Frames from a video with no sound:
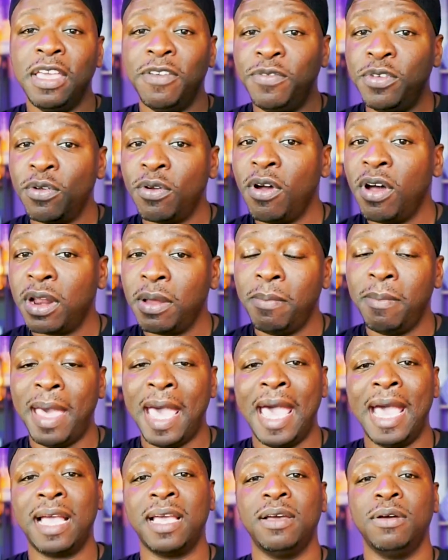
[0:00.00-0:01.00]
If you're on a
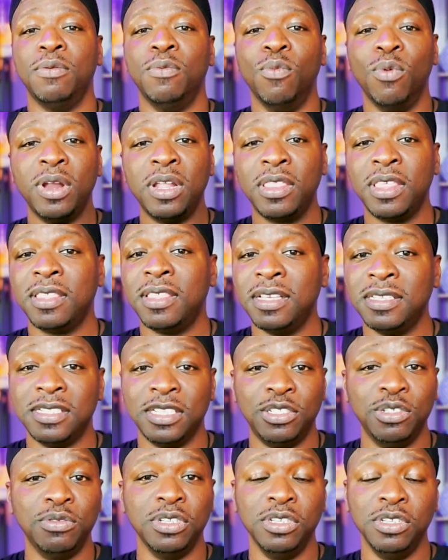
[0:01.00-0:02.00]
Mac, one of the things
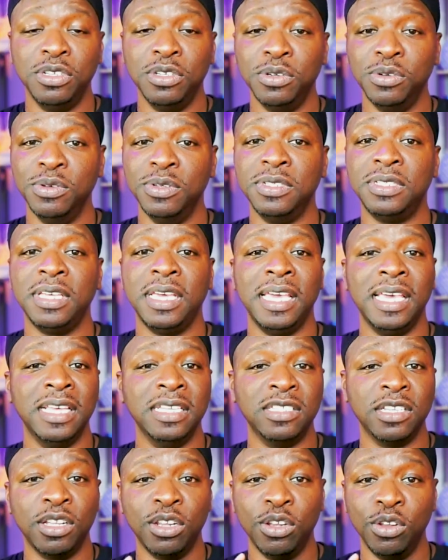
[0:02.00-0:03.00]
that you can use
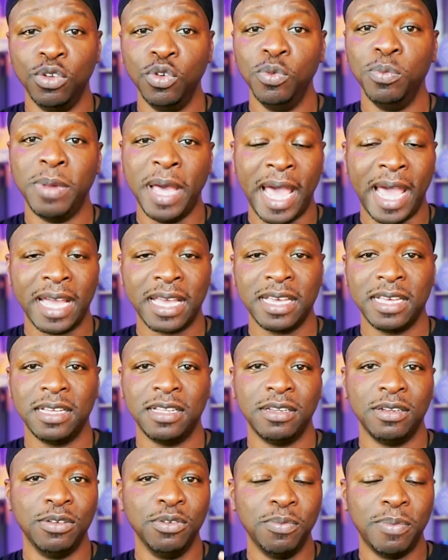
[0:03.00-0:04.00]
is Loopback.
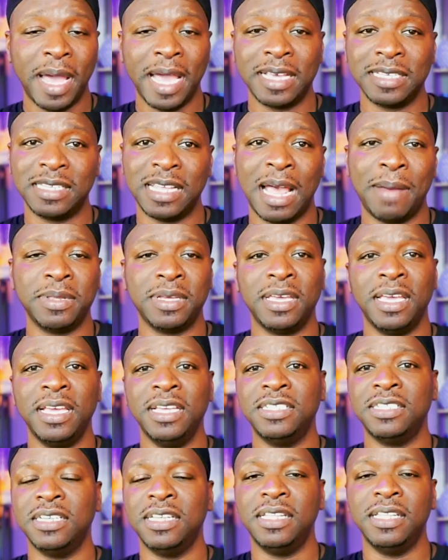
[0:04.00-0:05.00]
Loopback is an
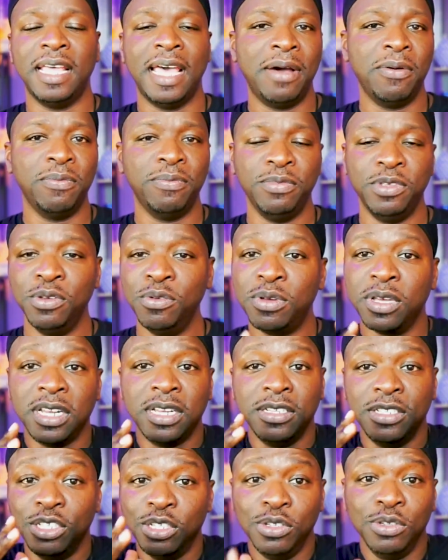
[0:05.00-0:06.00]
application that you
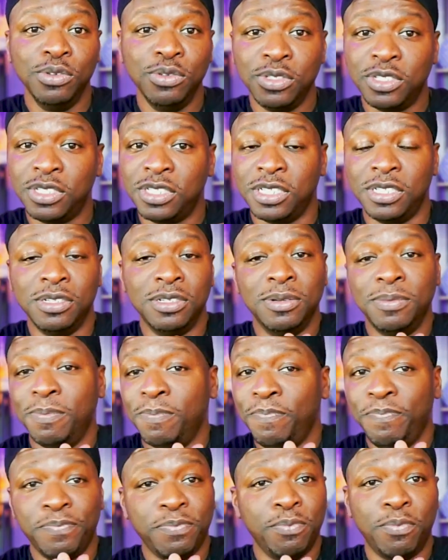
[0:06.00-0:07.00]
can use to
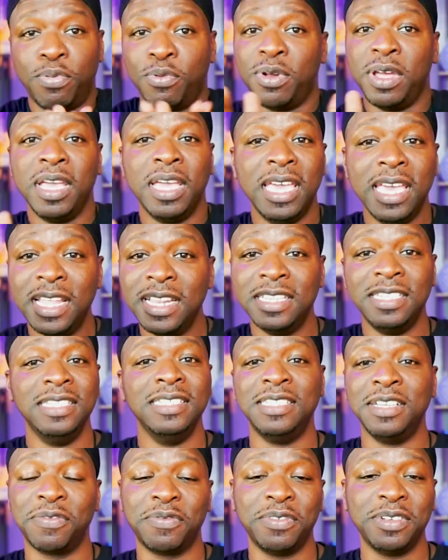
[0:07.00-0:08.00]
bring in
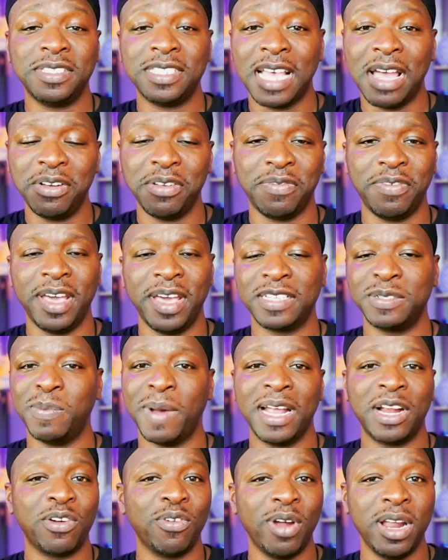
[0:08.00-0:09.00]
these different sound effects
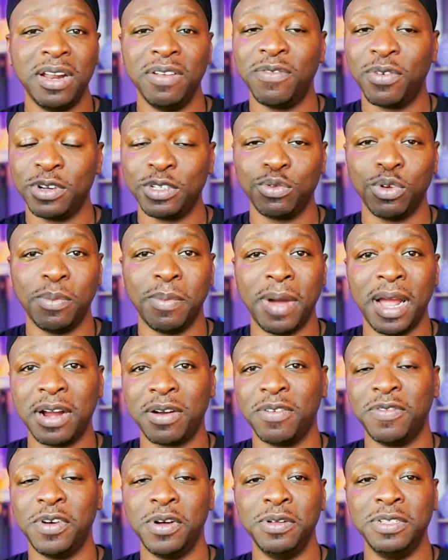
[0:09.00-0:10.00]
by creating virtual
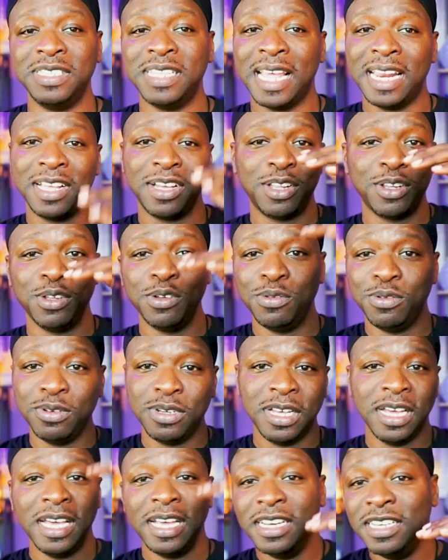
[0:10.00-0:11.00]
microphones that
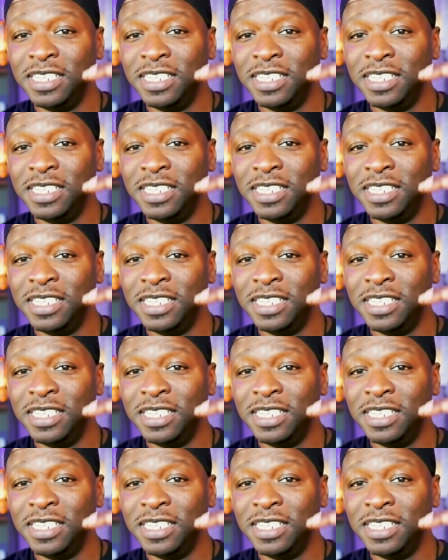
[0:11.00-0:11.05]
include